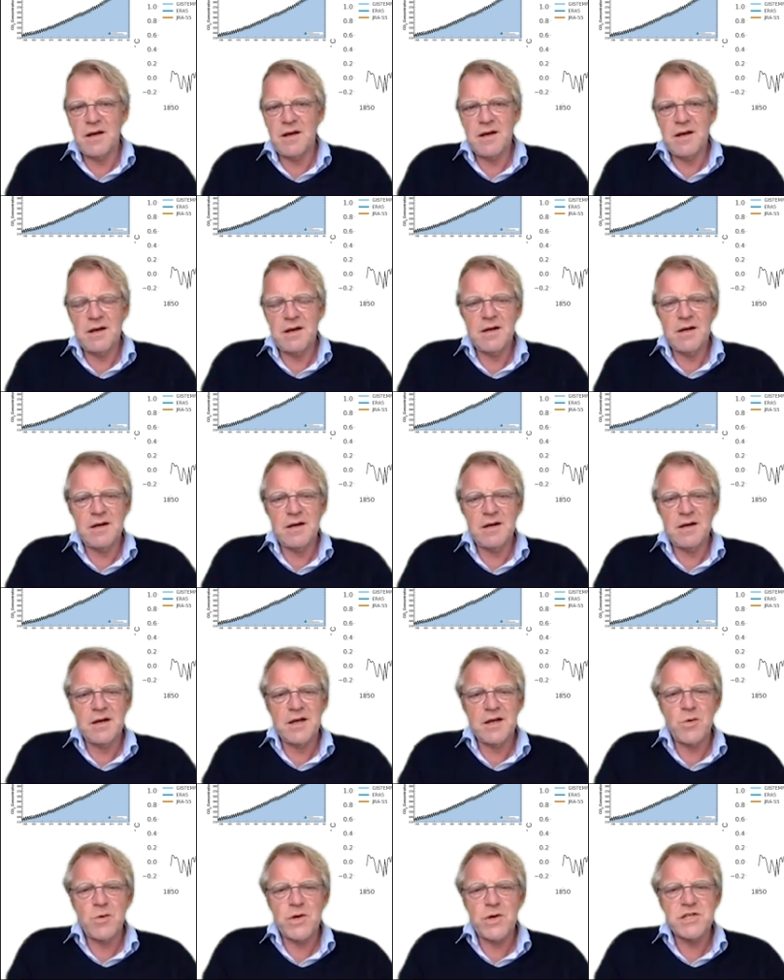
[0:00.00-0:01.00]

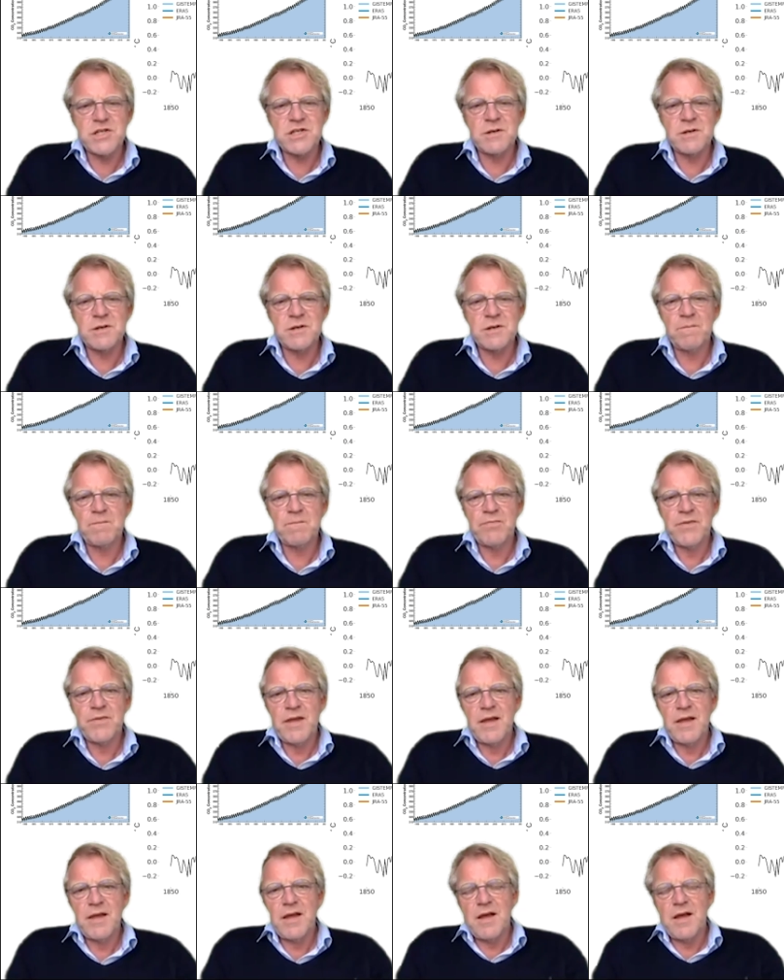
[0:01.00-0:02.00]
uh, question.
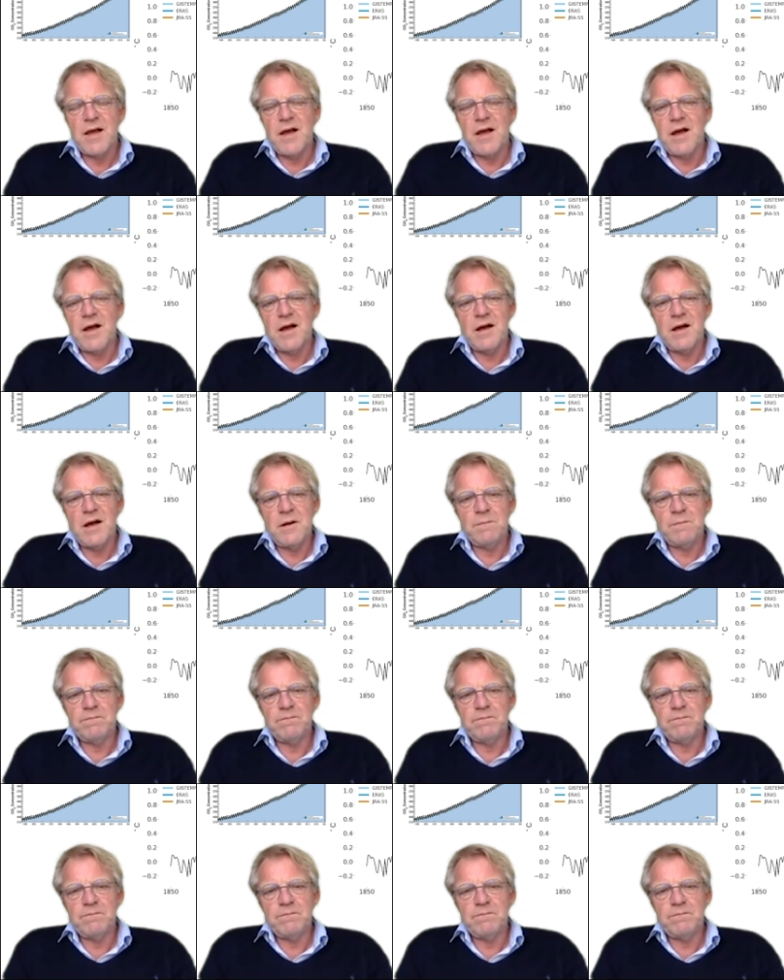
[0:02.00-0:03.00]
Um,